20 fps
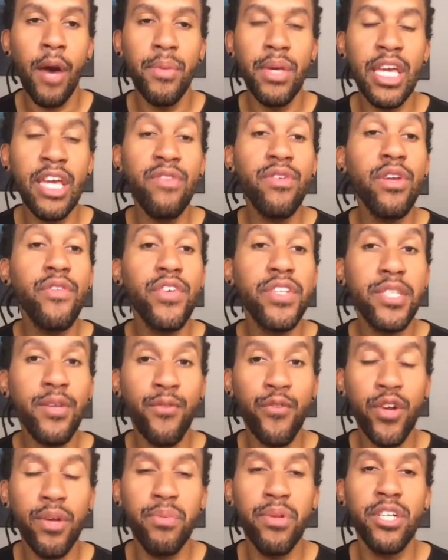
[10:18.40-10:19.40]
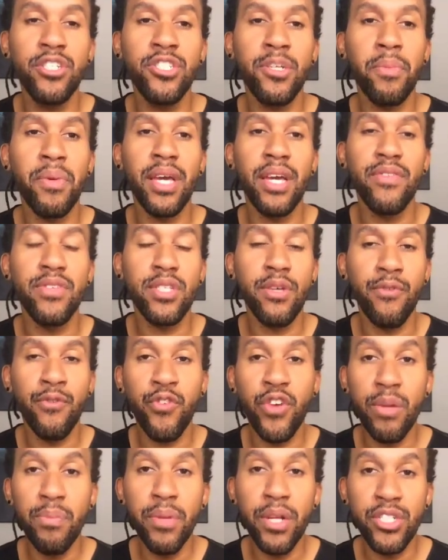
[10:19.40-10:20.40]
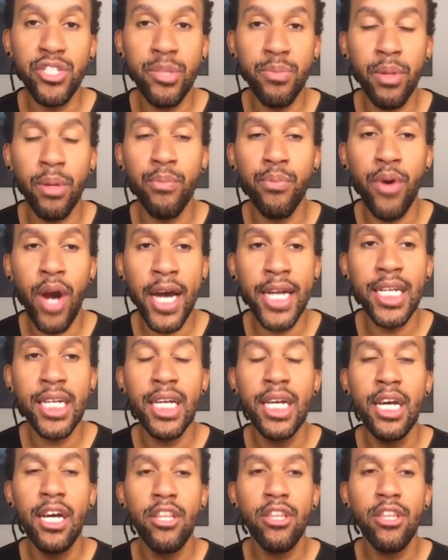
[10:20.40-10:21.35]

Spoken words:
even if it's a free plus shipping. If it's a free plus shipping product,